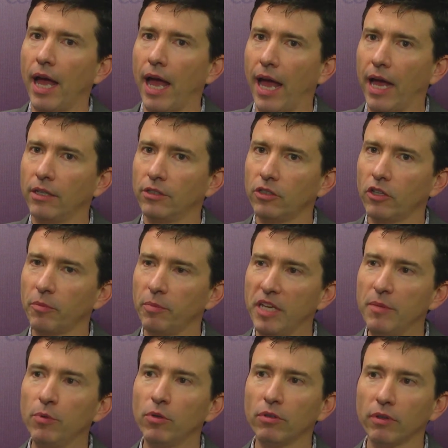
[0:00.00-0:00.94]
And so that
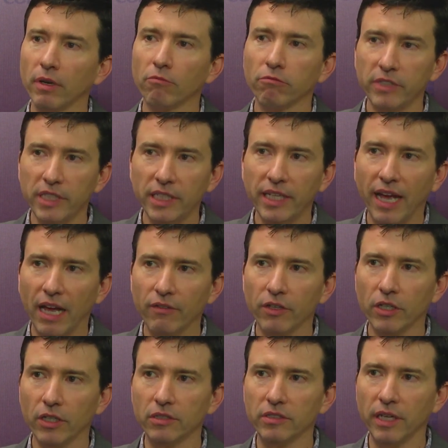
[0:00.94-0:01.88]
people really have
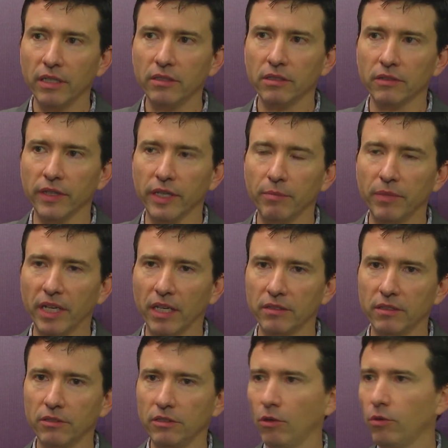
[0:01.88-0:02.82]
a good sense of it,
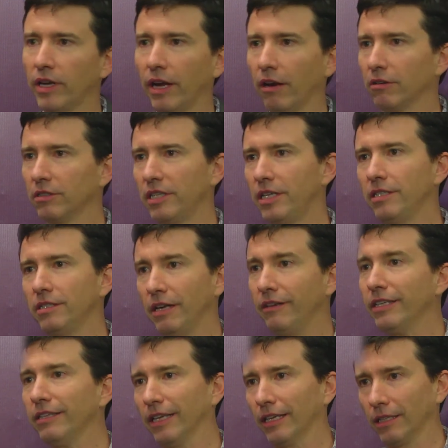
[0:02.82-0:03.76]
because there's no guarantees in
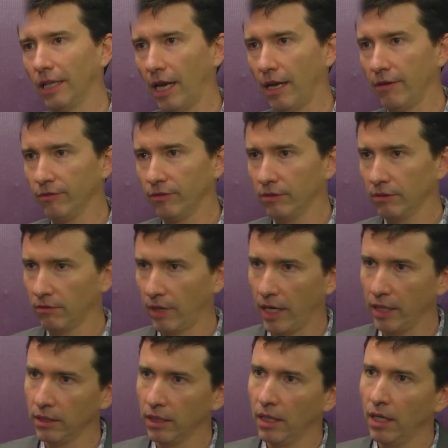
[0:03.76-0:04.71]
anything in life,
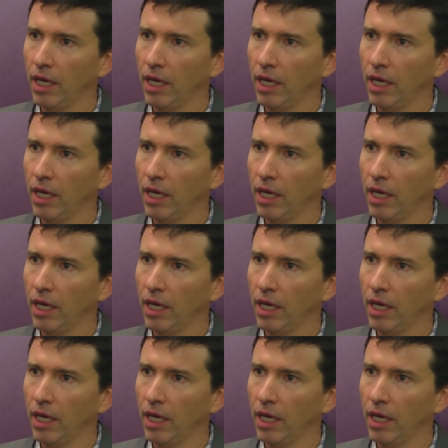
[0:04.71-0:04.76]
right?